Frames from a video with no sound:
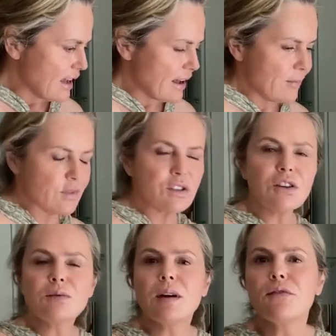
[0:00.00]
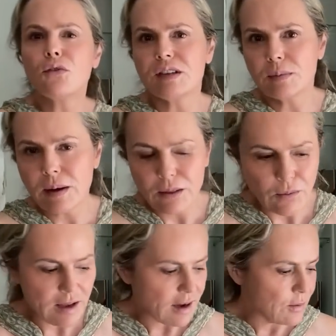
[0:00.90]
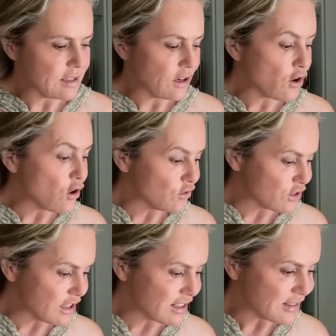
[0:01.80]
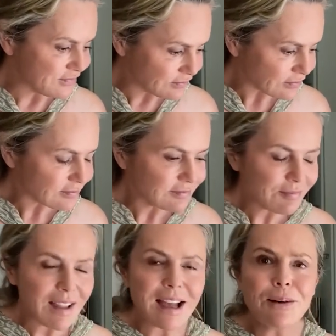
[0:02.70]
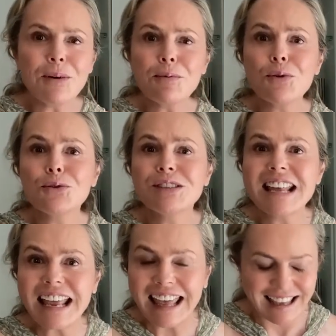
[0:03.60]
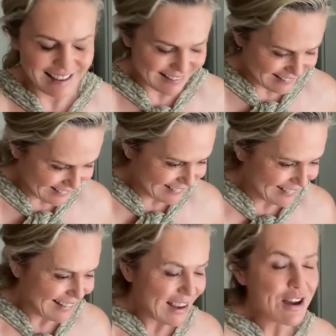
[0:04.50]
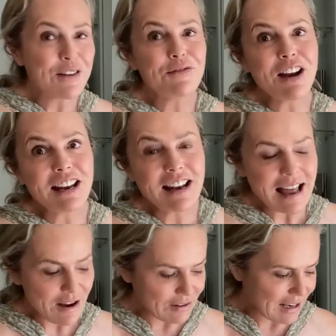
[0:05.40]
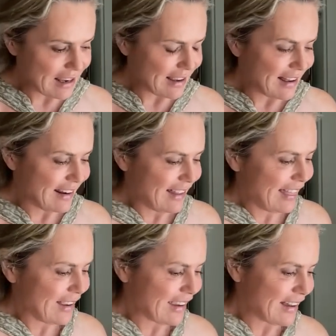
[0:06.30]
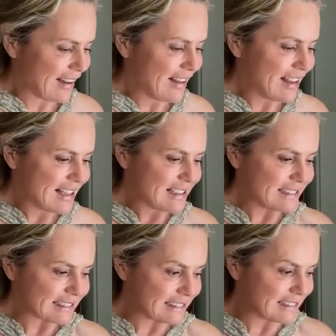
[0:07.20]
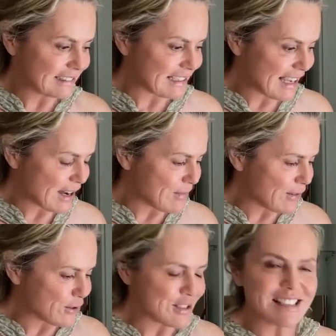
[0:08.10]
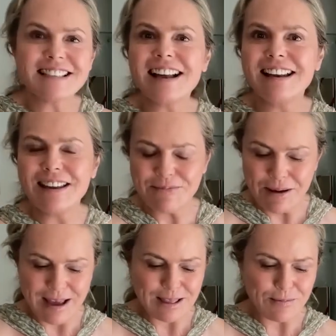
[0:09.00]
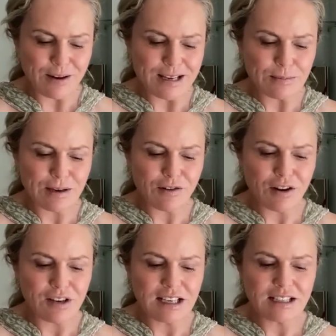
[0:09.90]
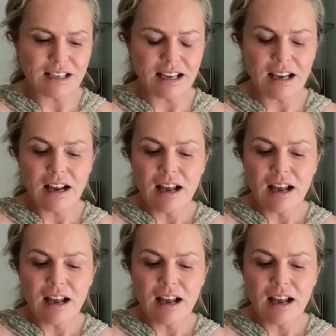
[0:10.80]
Excuse my voice, by the way. I was at a concert and we were all singing really loudly. And I think, yeah, my voice is slightly paying the price, a bit croaky today.